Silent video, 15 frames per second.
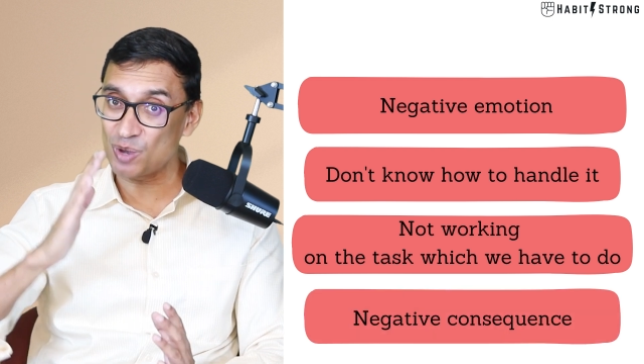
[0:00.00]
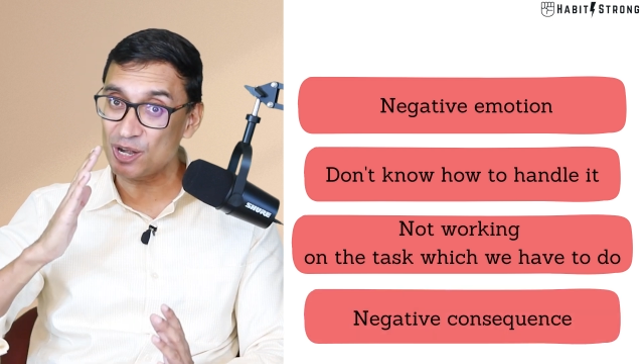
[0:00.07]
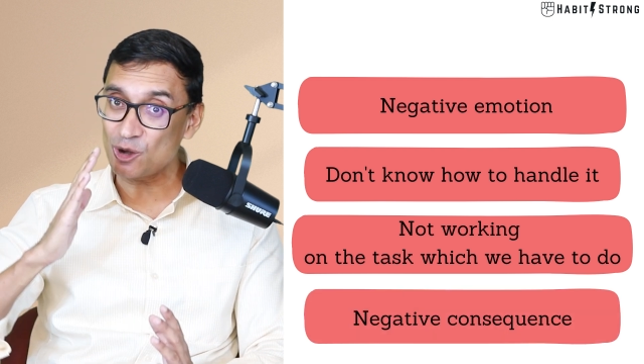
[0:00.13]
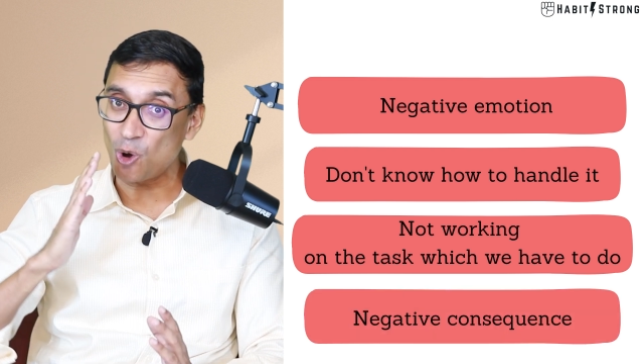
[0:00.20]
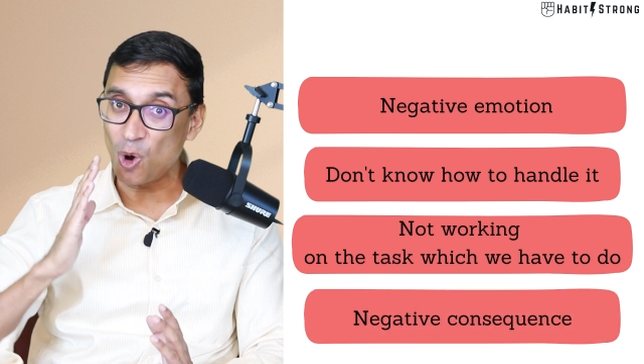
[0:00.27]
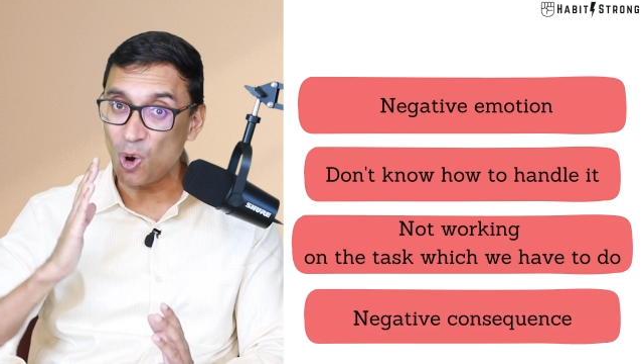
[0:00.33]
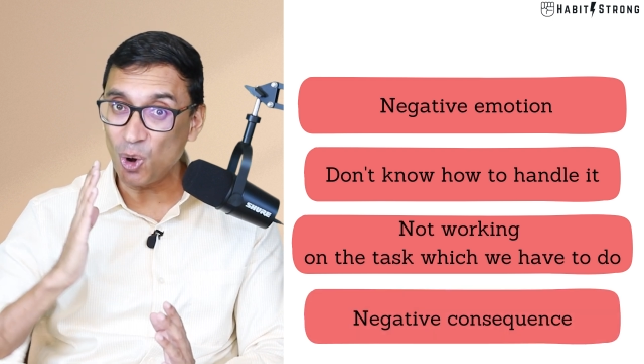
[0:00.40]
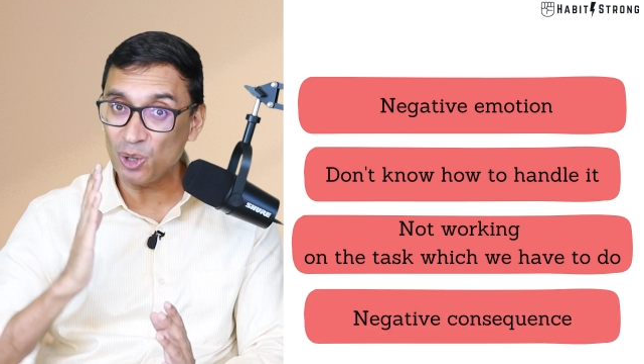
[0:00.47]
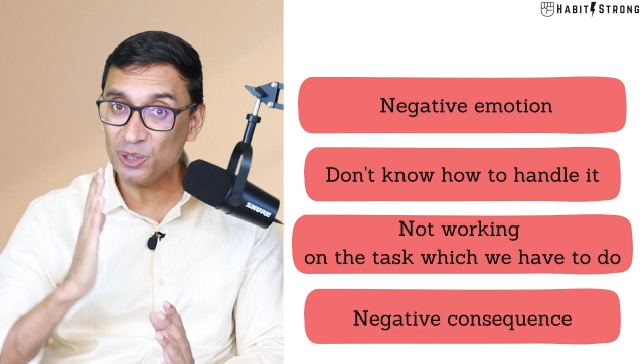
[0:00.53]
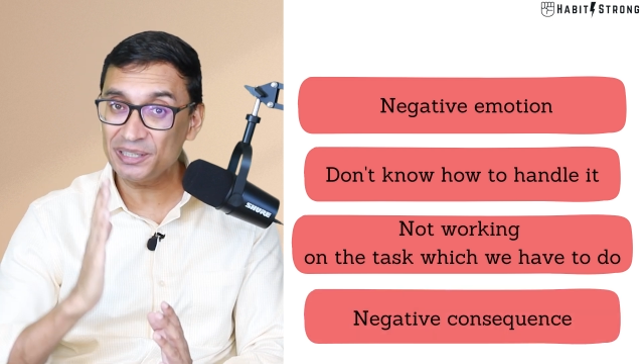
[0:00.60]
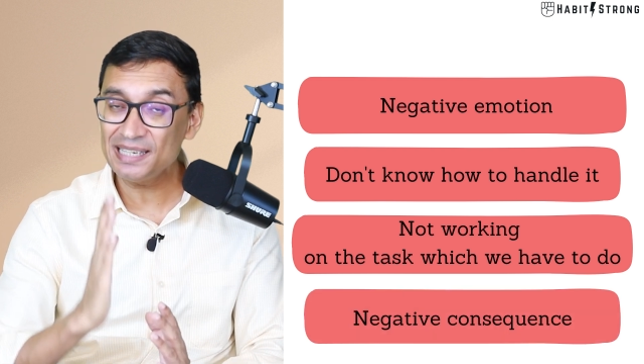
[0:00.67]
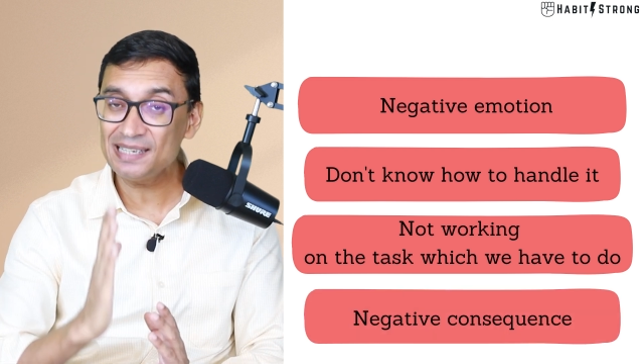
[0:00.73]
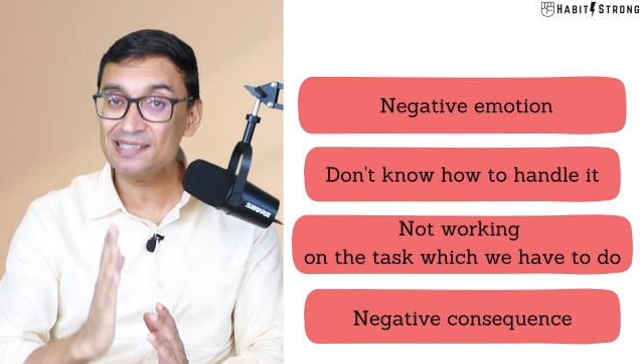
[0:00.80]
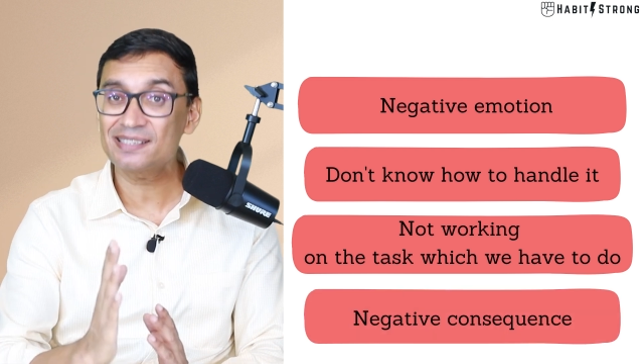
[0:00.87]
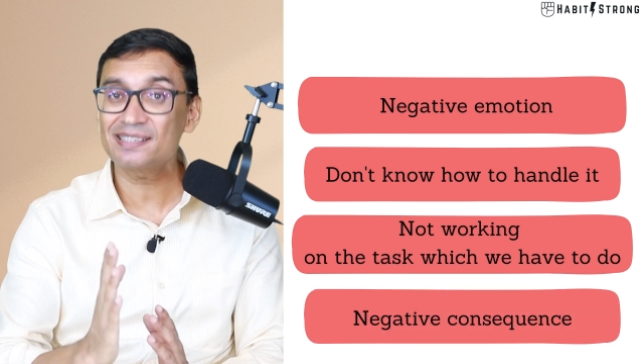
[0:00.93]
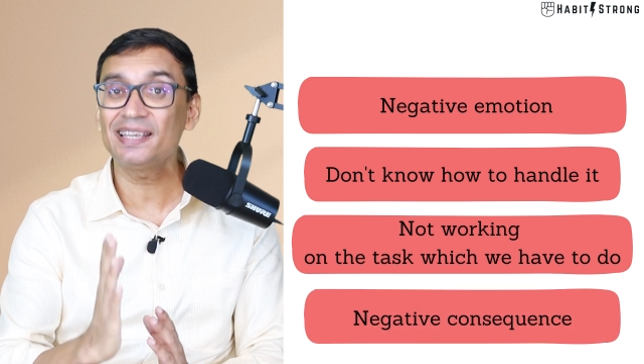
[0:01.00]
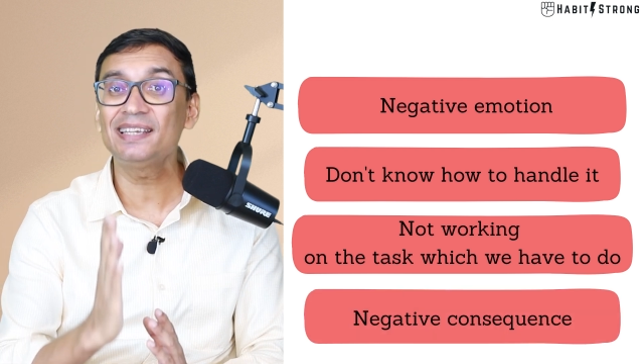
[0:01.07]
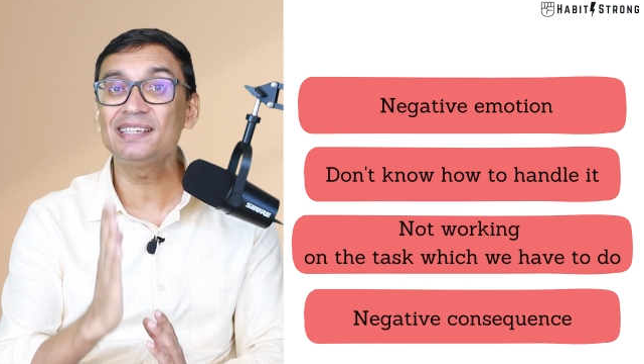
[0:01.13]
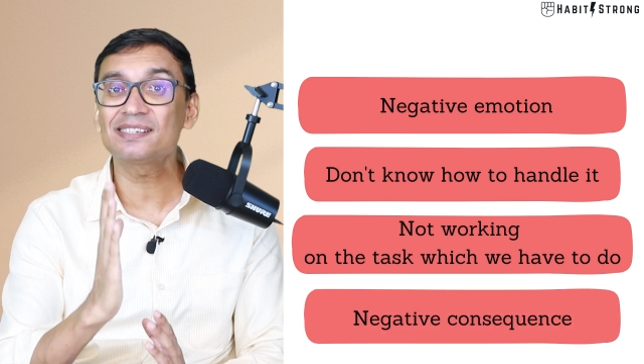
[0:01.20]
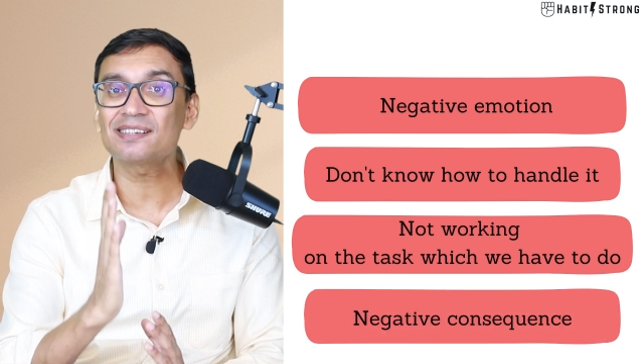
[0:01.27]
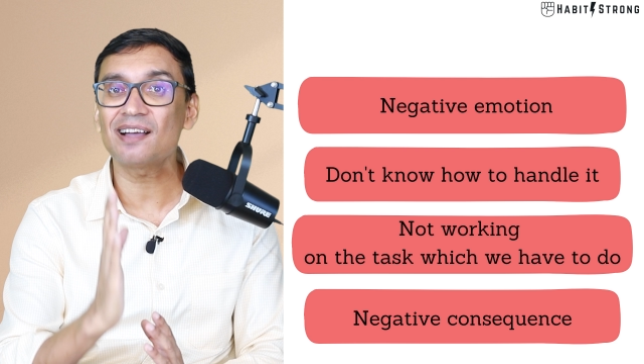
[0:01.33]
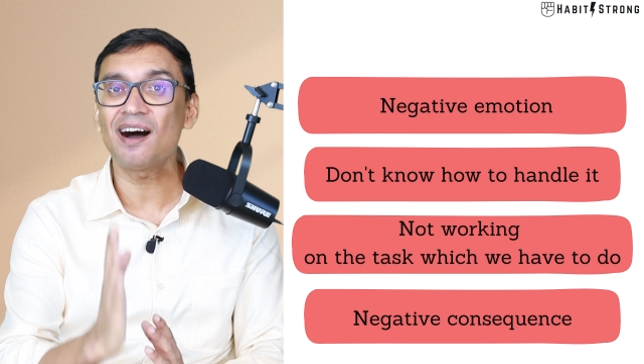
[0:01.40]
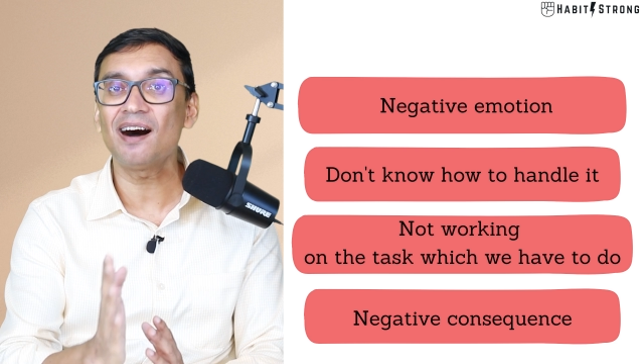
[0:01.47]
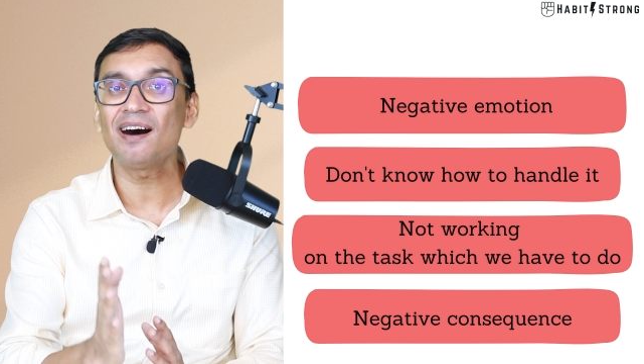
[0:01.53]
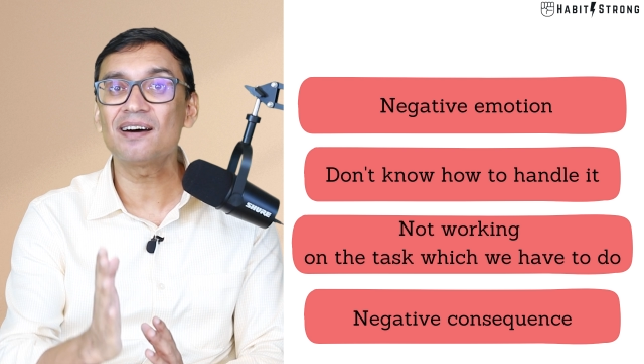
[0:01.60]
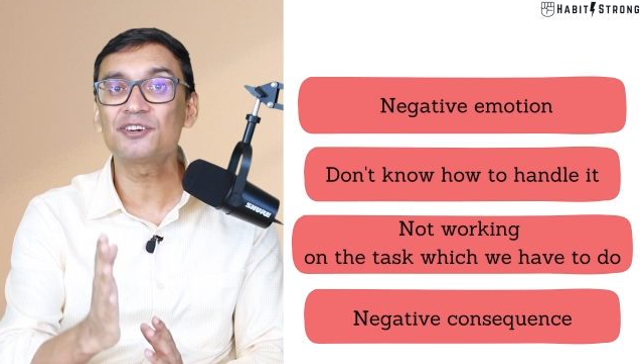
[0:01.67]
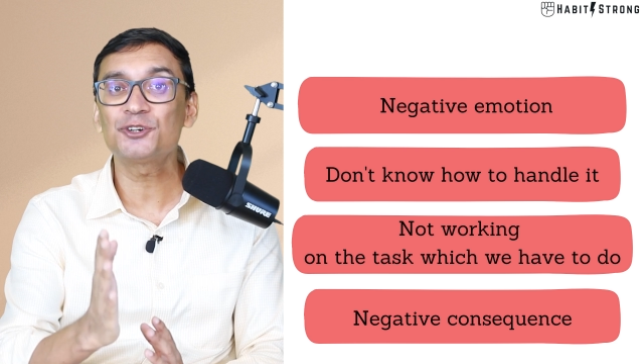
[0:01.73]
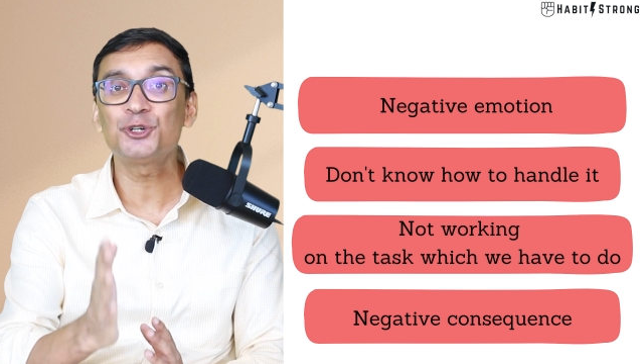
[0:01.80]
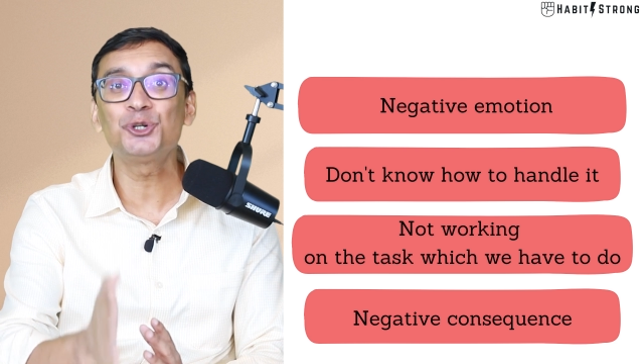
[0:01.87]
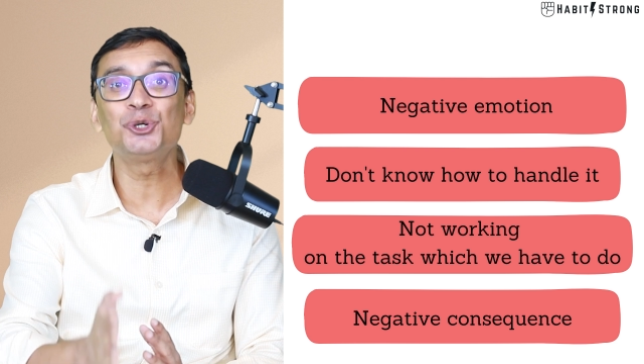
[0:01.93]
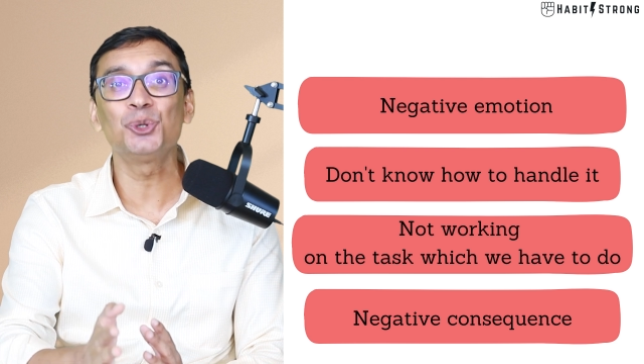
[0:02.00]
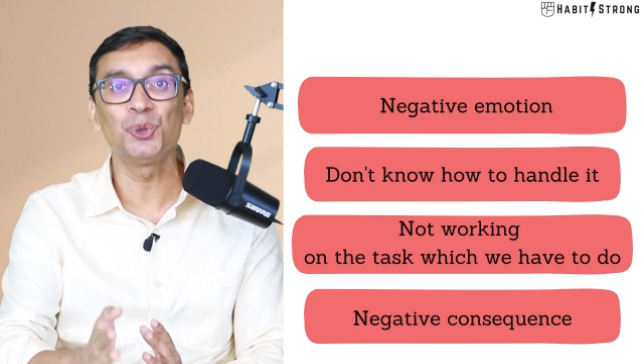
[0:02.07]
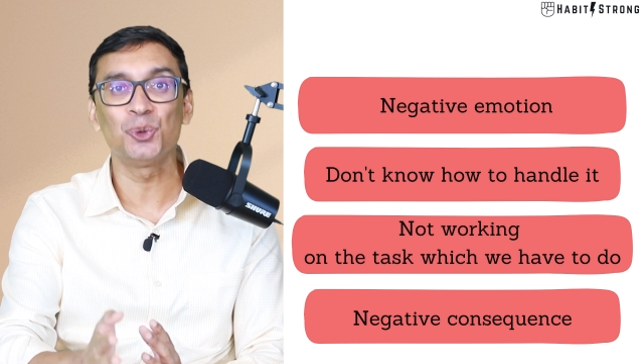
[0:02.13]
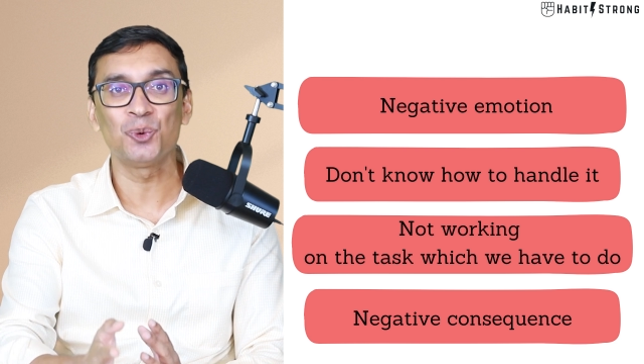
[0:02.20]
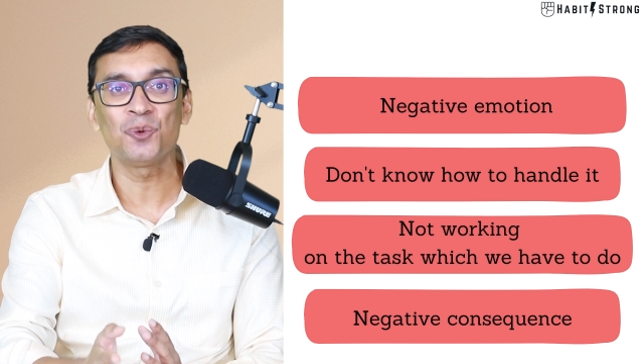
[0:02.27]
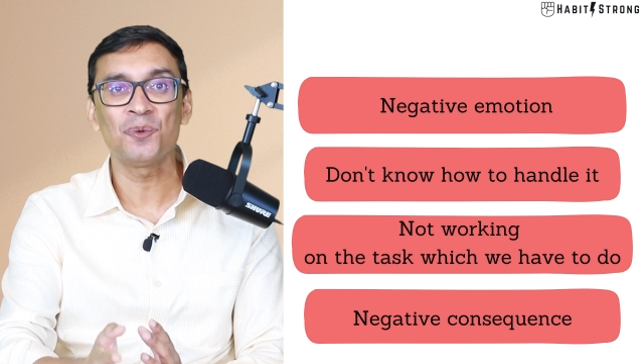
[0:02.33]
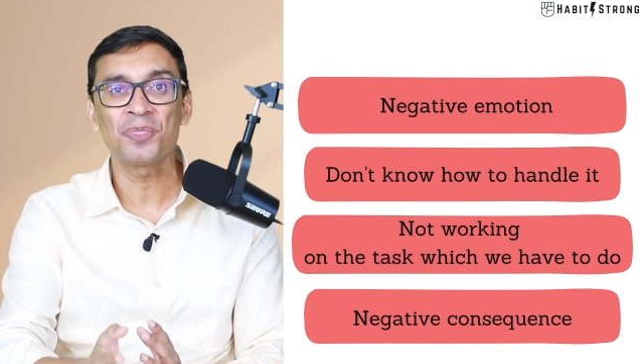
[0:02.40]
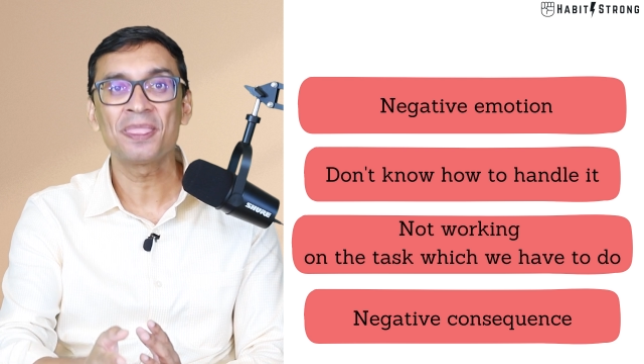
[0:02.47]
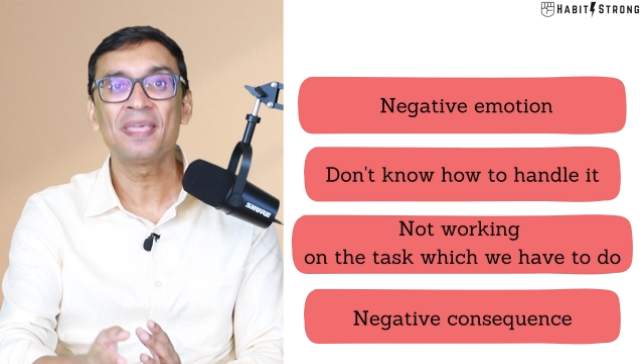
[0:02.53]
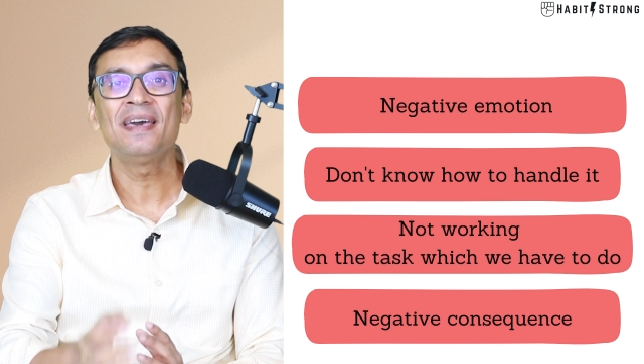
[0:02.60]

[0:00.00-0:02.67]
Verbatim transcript: When all these things are true,